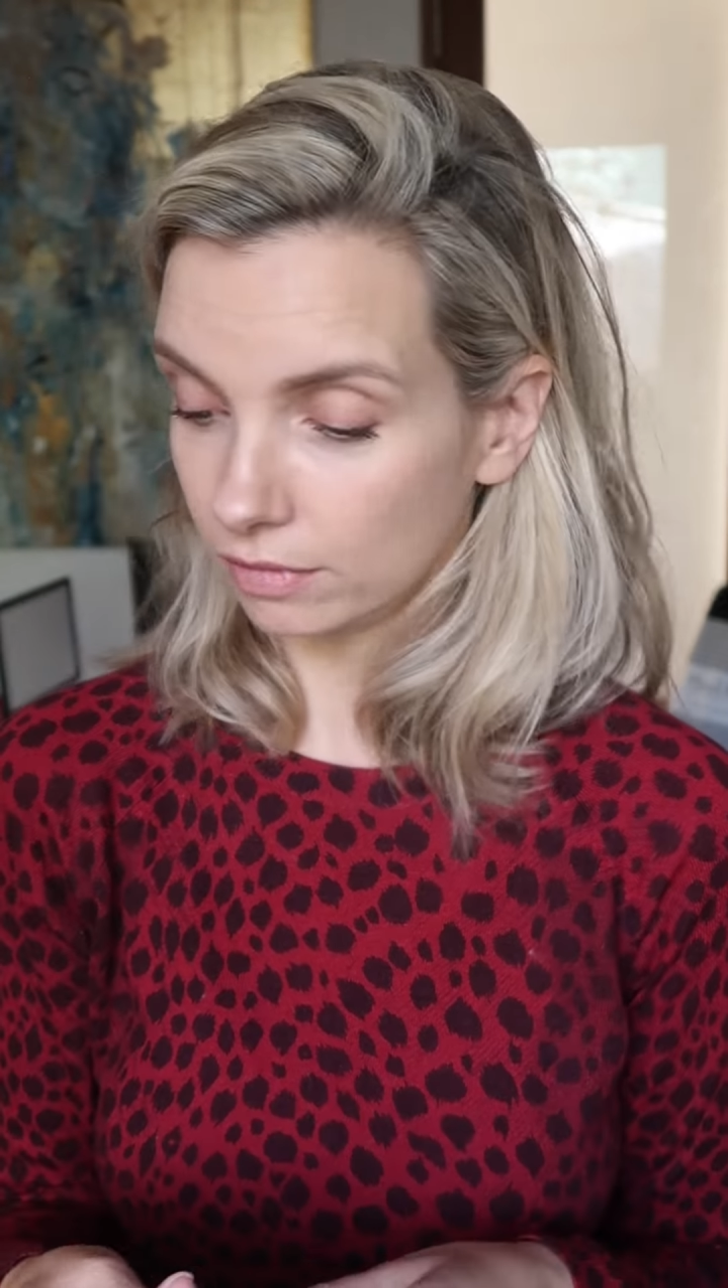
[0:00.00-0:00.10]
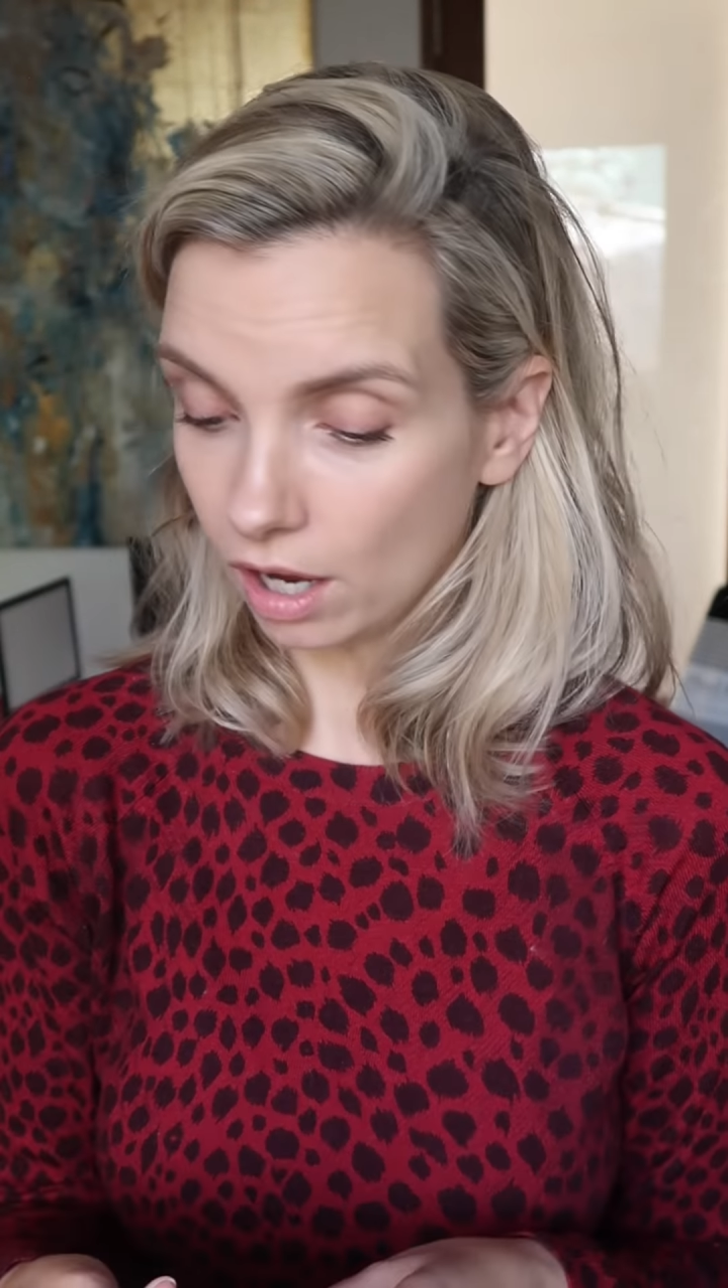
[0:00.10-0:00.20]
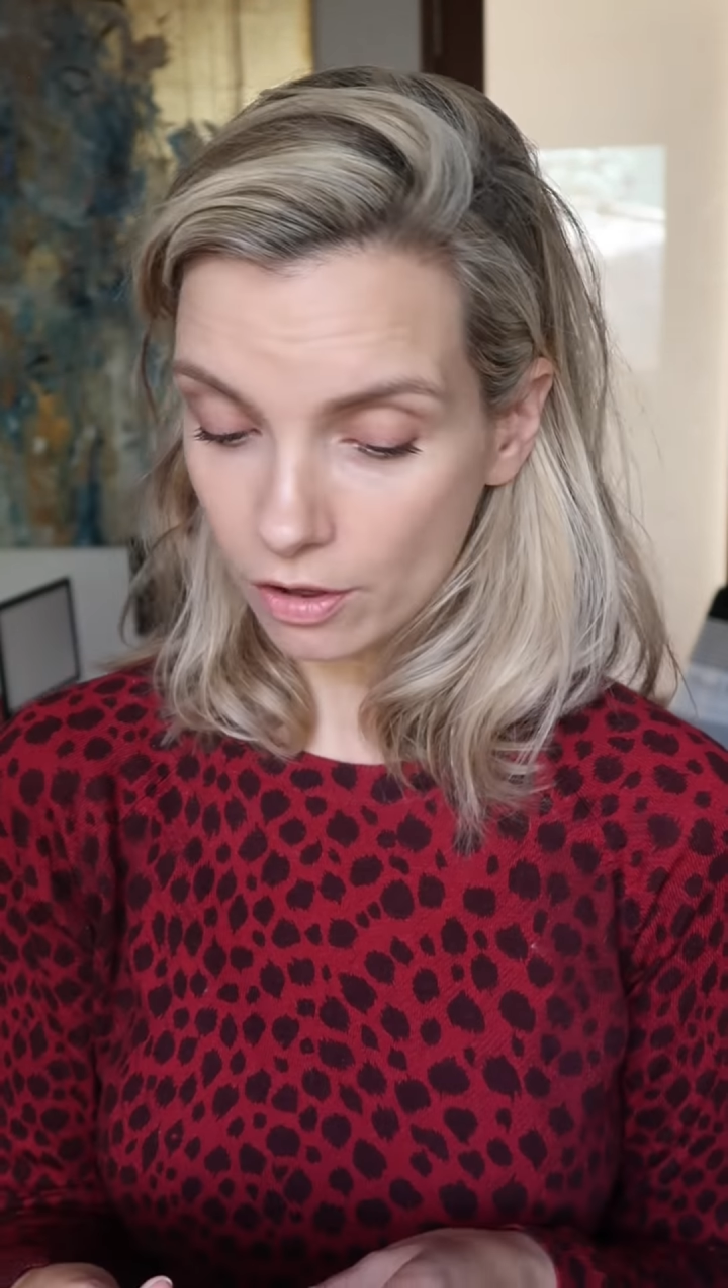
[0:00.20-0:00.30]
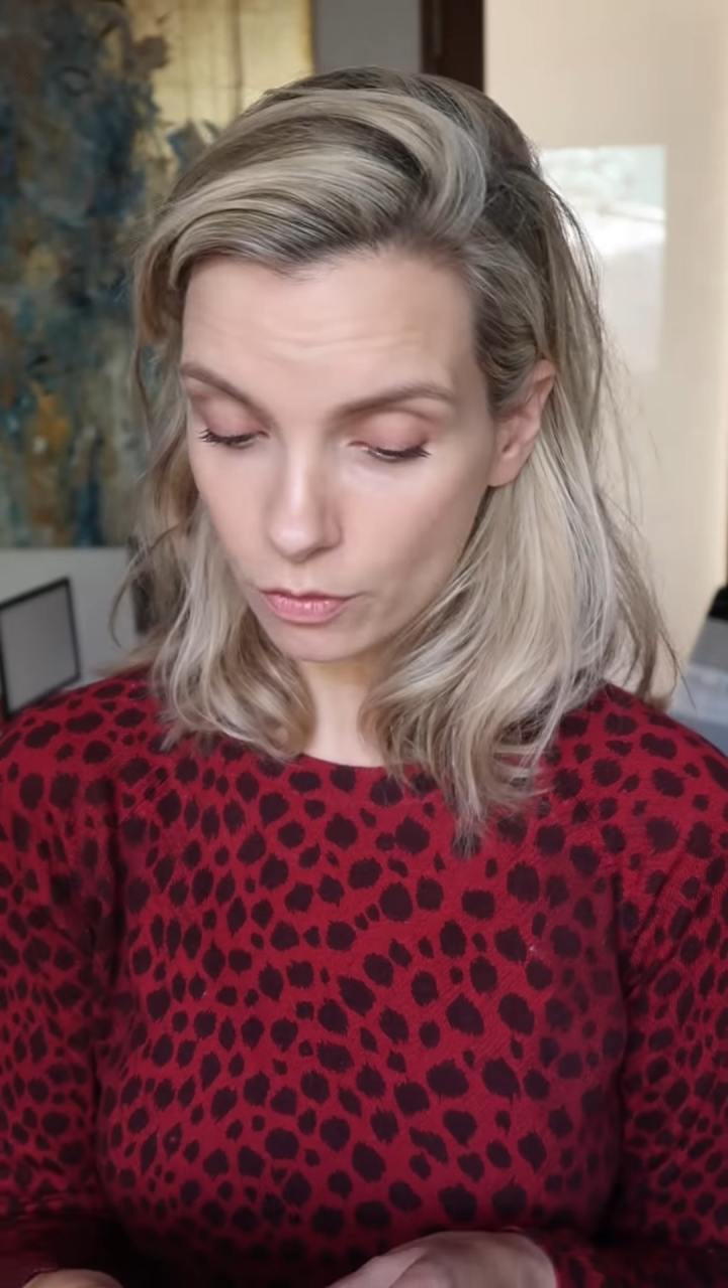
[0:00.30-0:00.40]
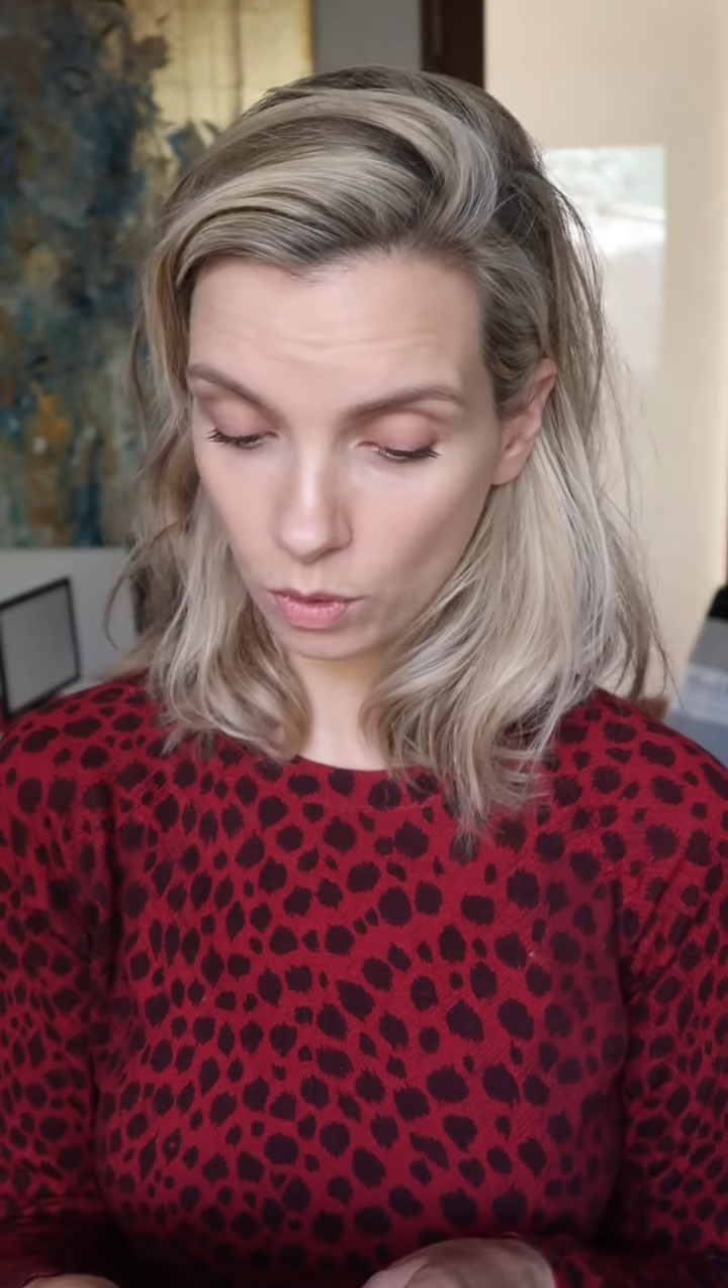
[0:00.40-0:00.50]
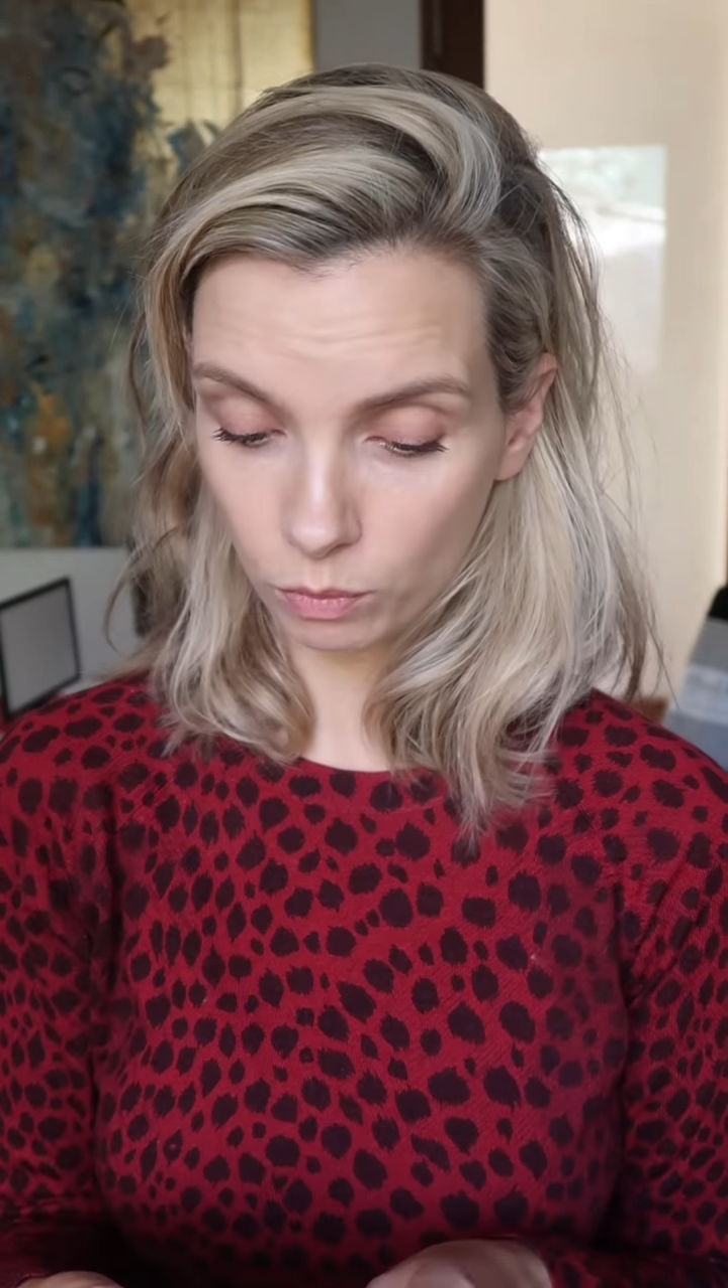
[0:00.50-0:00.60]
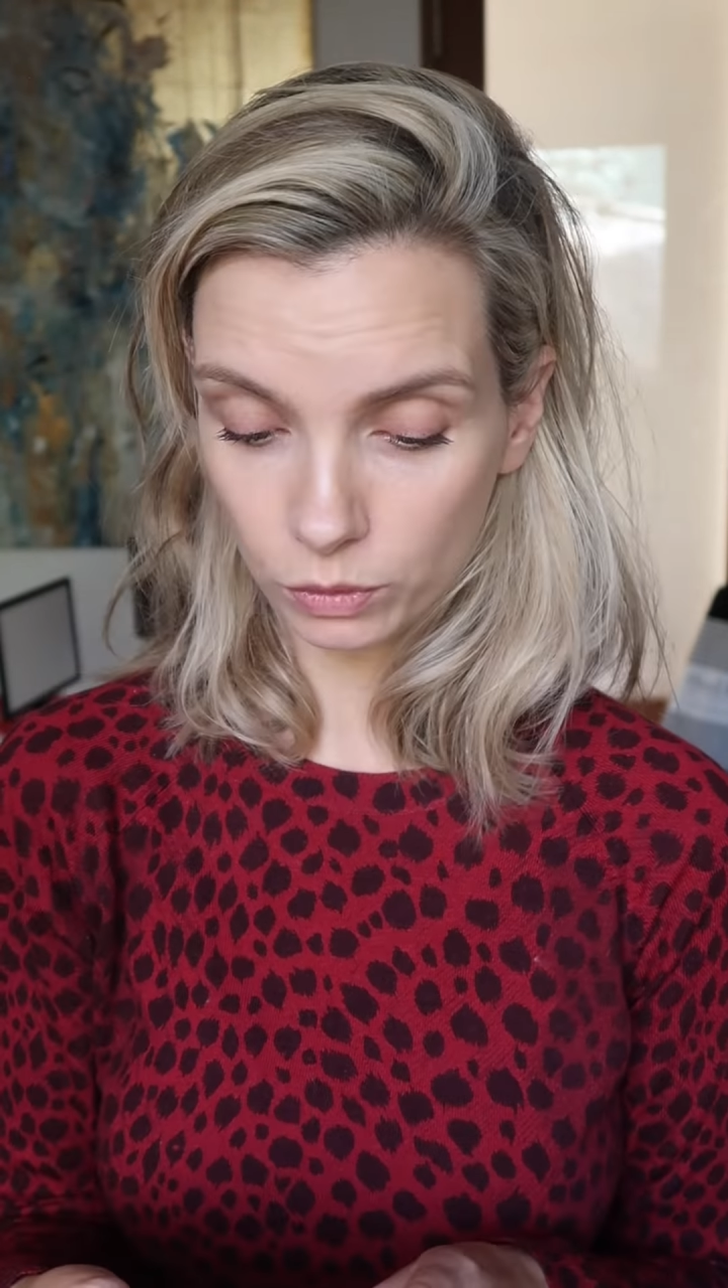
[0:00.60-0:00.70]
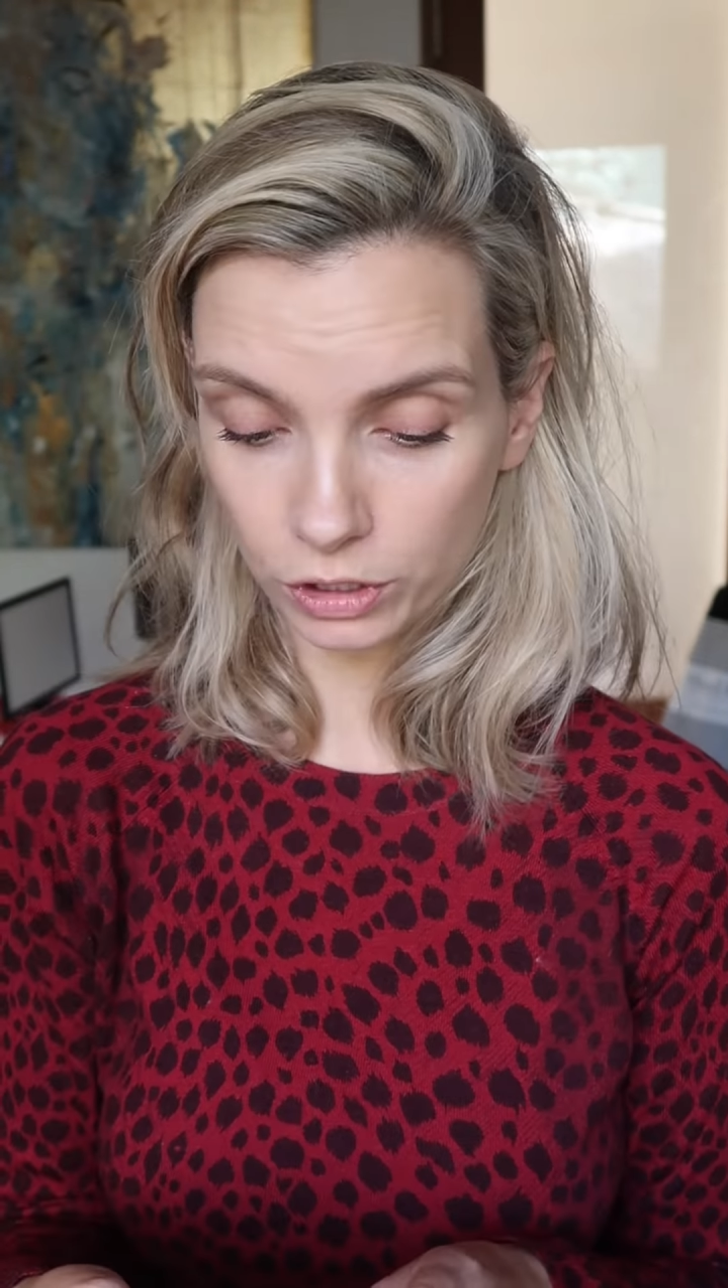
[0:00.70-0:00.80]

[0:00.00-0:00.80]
Either one will